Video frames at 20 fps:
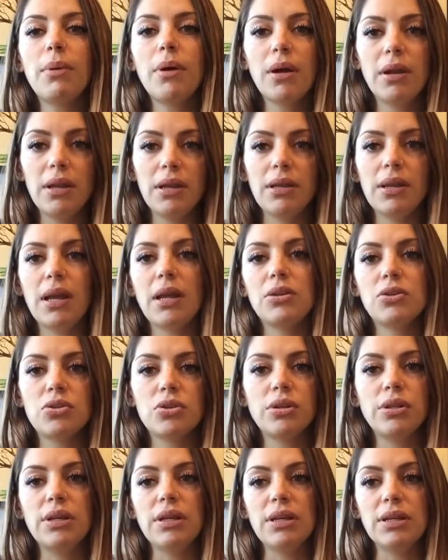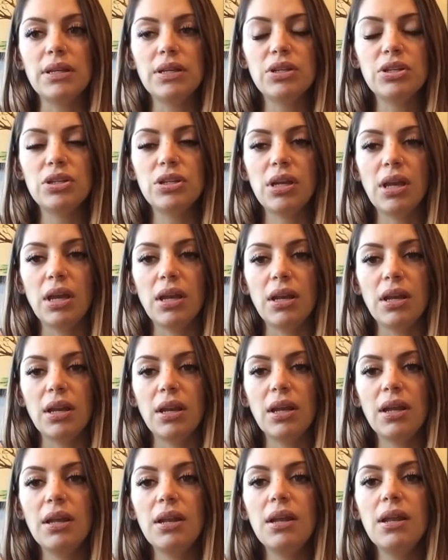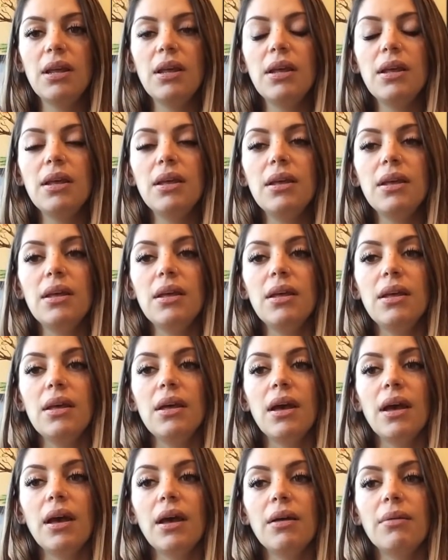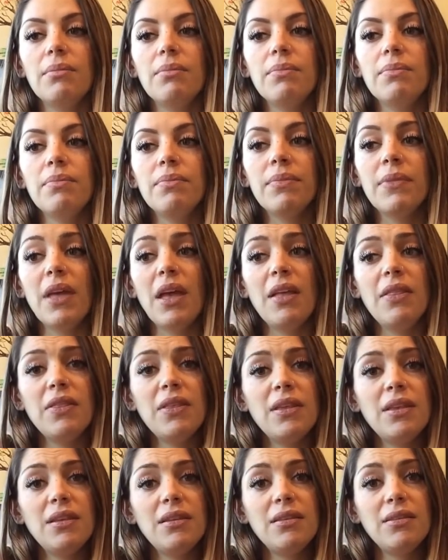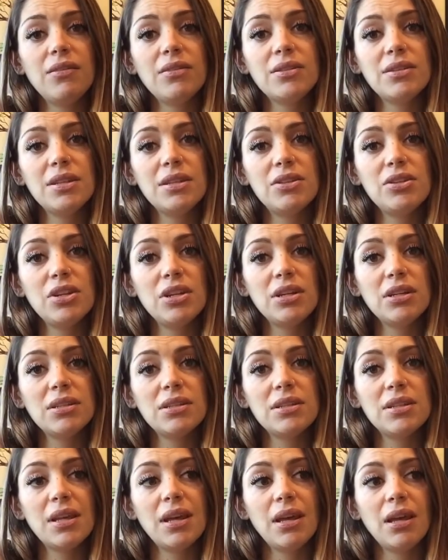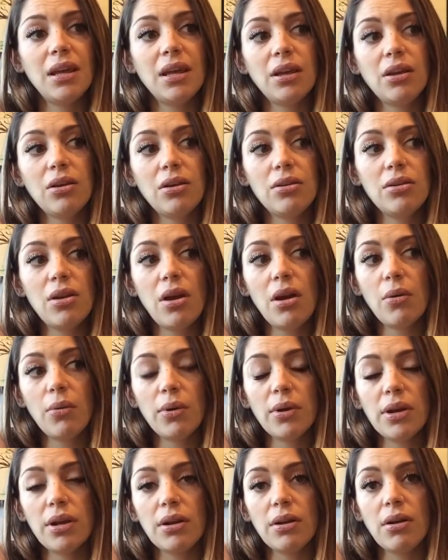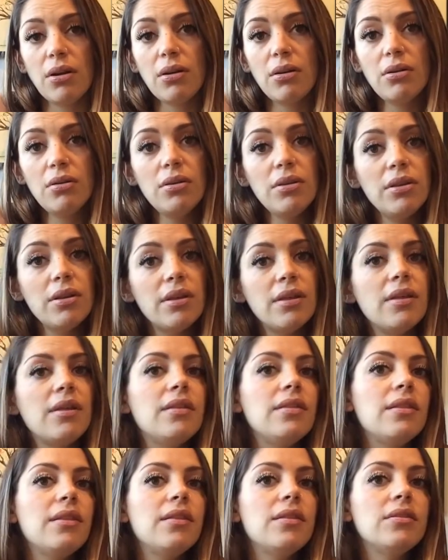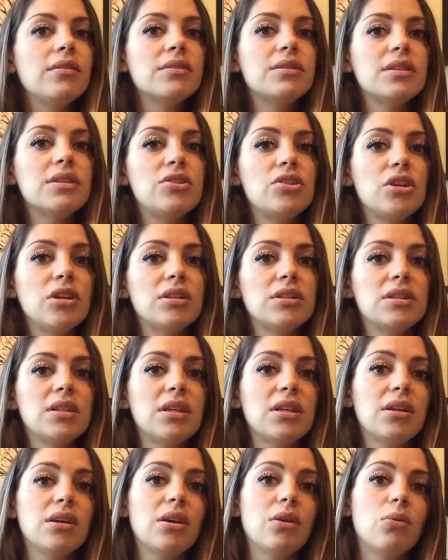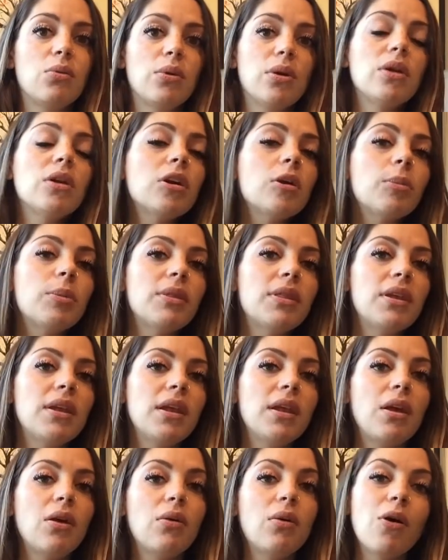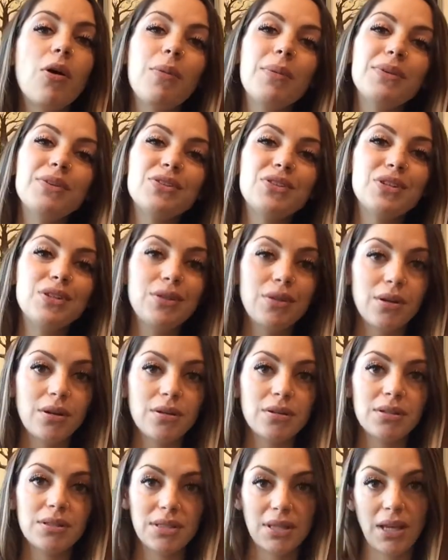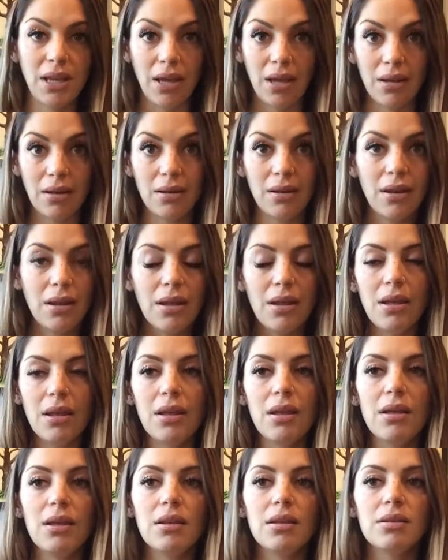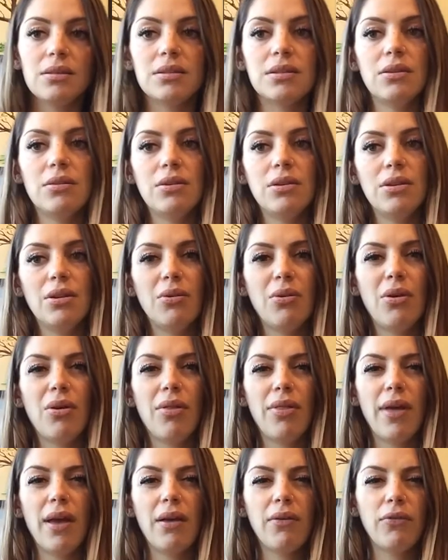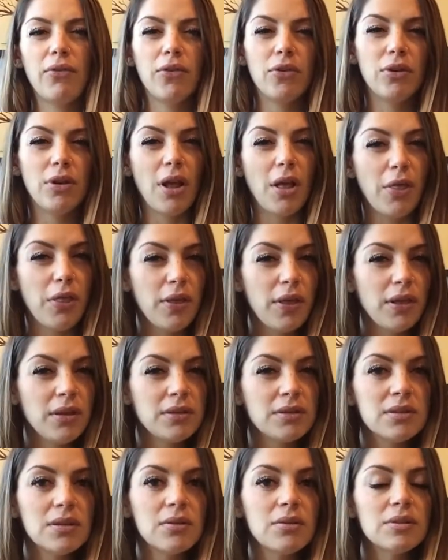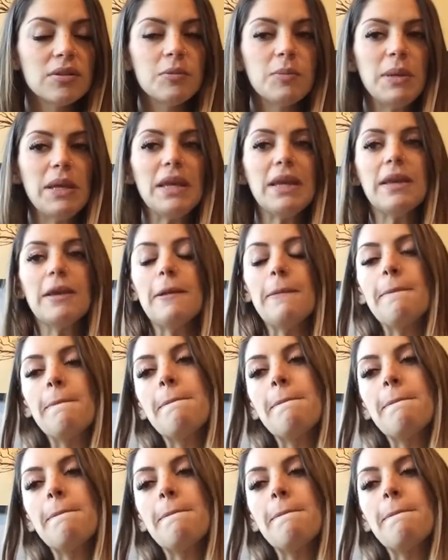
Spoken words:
body naturally initiated it. And then there's the chance that it could not work at all, and then there's the chance that it could work, but then I go home and she turns again. So you know, all that for nothing, so to speak.